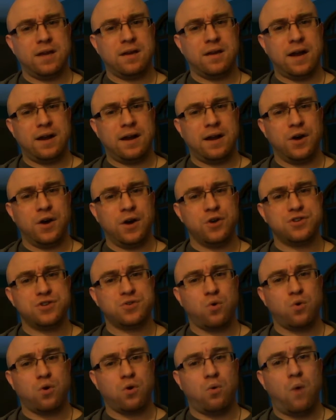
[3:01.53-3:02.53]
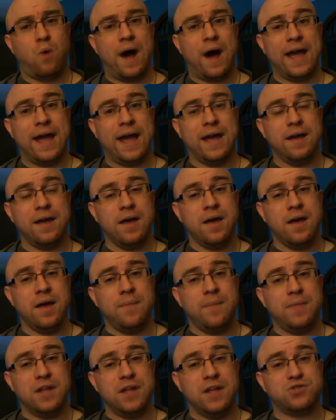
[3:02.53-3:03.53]
kind of underscore why
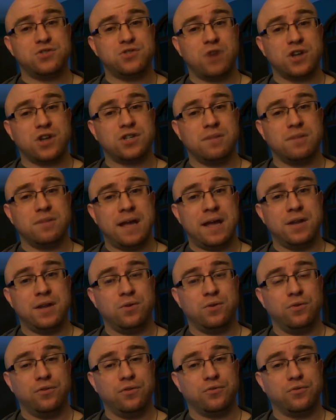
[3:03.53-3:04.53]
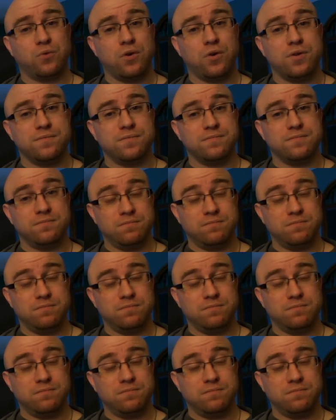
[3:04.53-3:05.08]
instruction manuals were